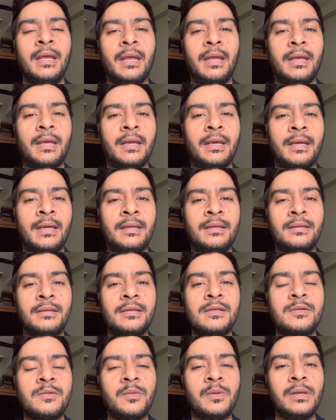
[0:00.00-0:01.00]
and
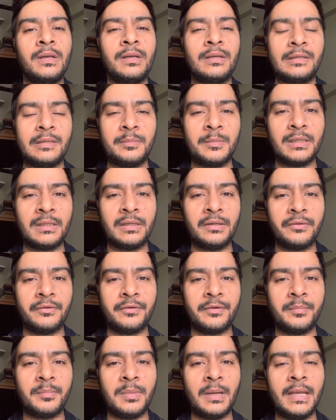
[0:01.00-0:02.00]
this will ultimately
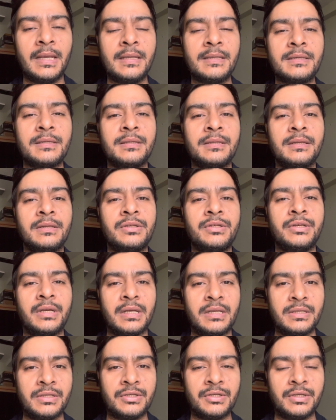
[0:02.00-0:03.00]
replace the
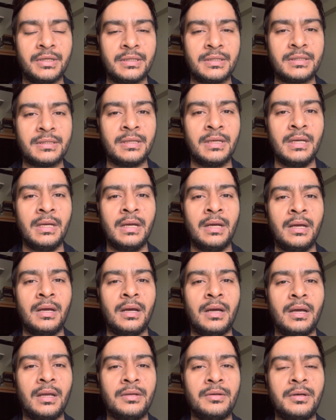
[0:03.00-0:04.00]
change sets
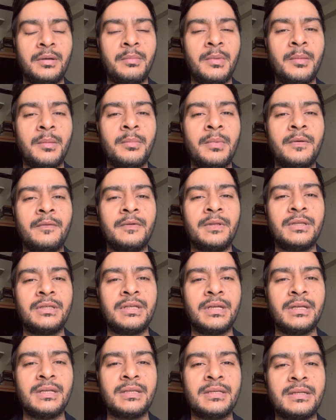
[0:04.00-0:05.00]
uh, you remember with the
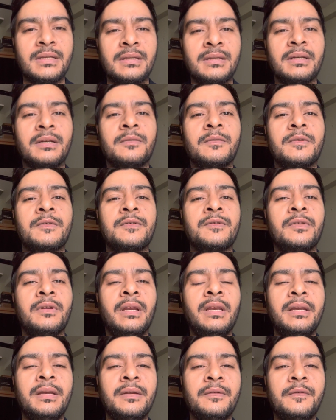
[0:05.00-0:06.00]
change sets it was
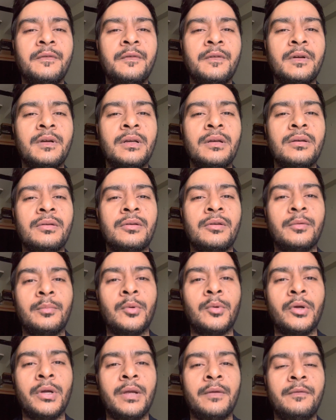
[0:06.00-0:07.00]
really difficult to
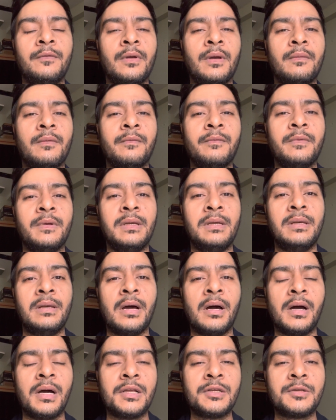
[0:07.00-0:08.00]
deploy if you have a very
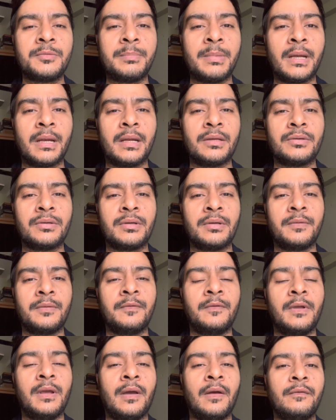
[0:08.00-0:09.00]
large package or
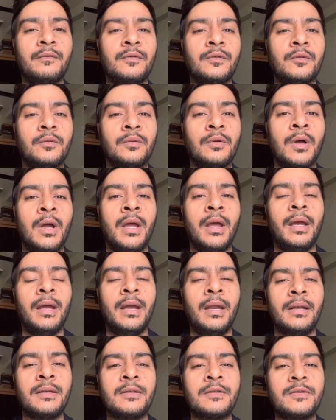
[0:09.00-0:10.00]
if you have to
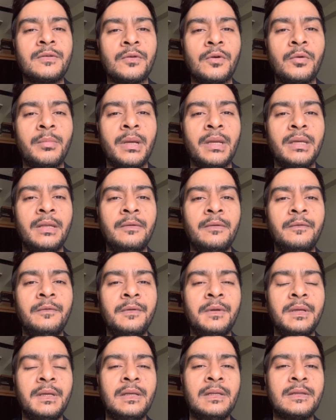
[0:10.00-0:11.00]
add so many
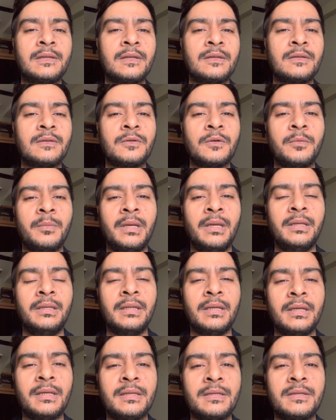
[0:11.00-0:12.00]
fields and so many
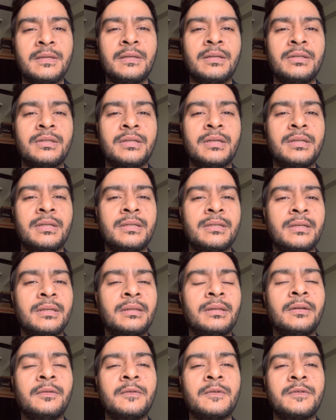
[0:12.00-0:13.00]
things in a change
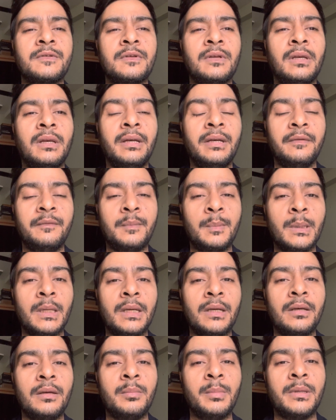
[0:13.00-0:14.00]
set it was really
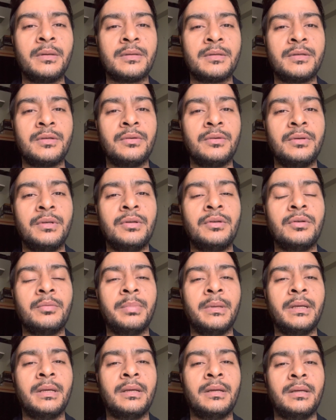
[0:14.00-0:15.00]
difficult because you need to
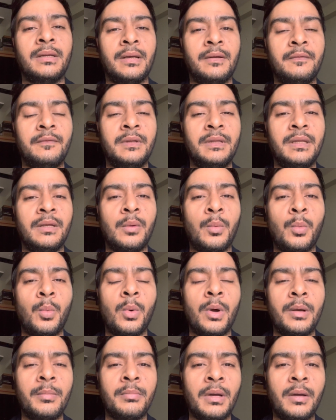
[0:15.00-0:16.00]
pick everything
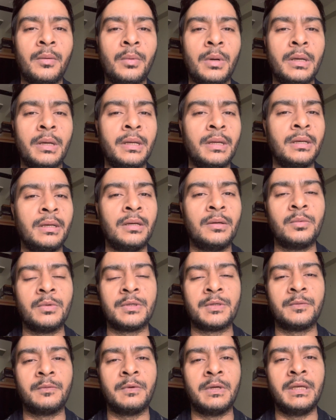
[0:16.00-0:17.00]
one by one and it
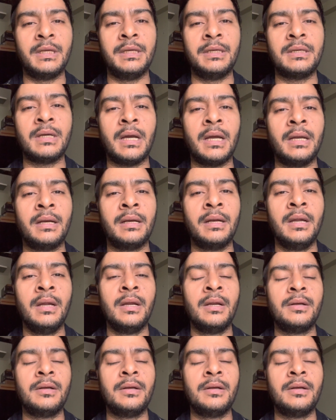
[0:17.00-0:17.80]
was very tired,